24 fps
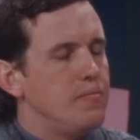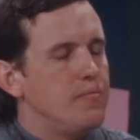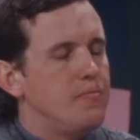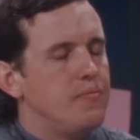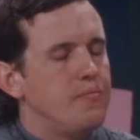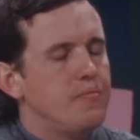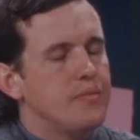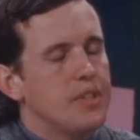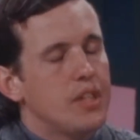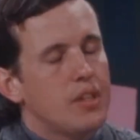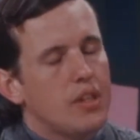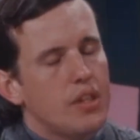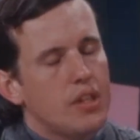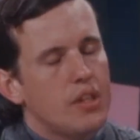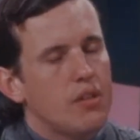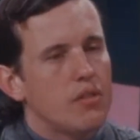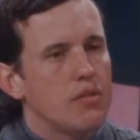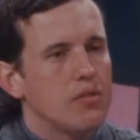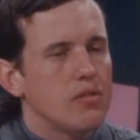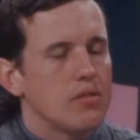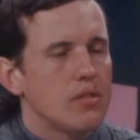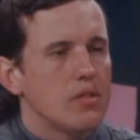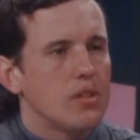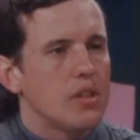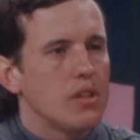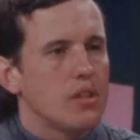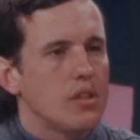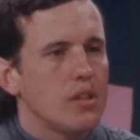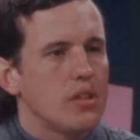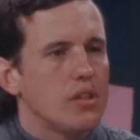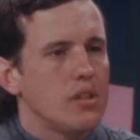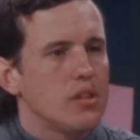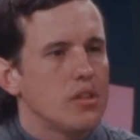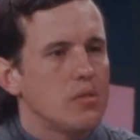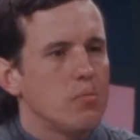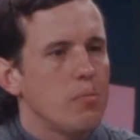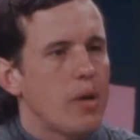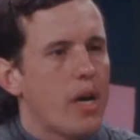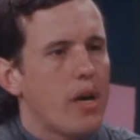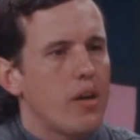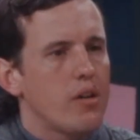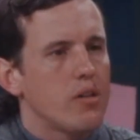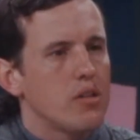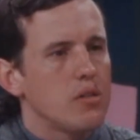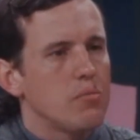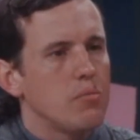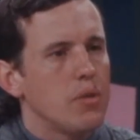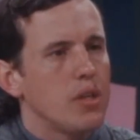and they don't think that this
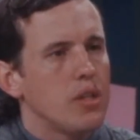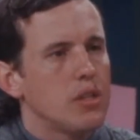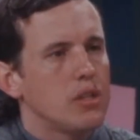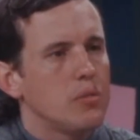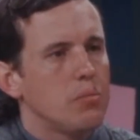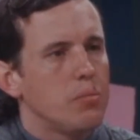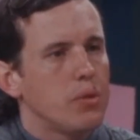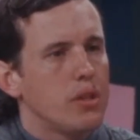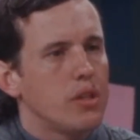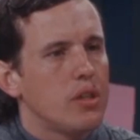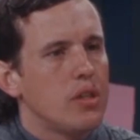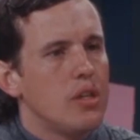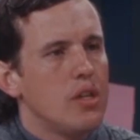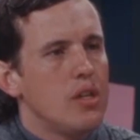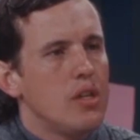matters much, but